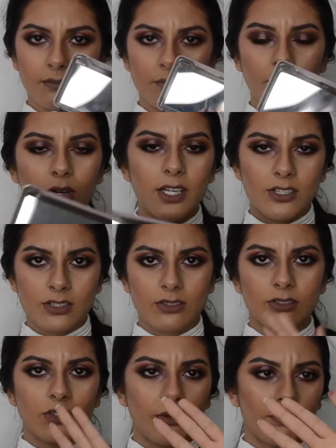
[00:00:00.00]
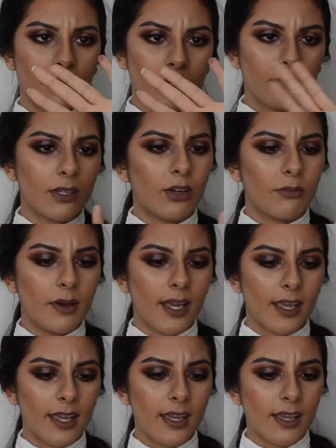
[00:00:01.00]
I just got pigment on my
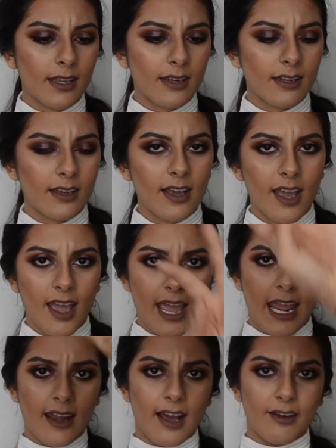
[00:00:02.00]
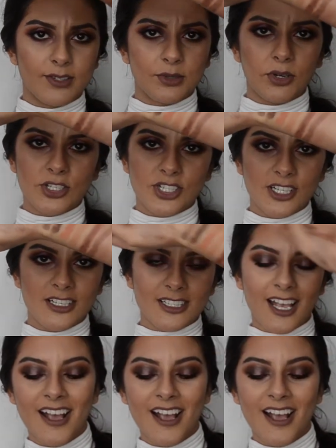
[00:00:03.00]
hand and I have swatches.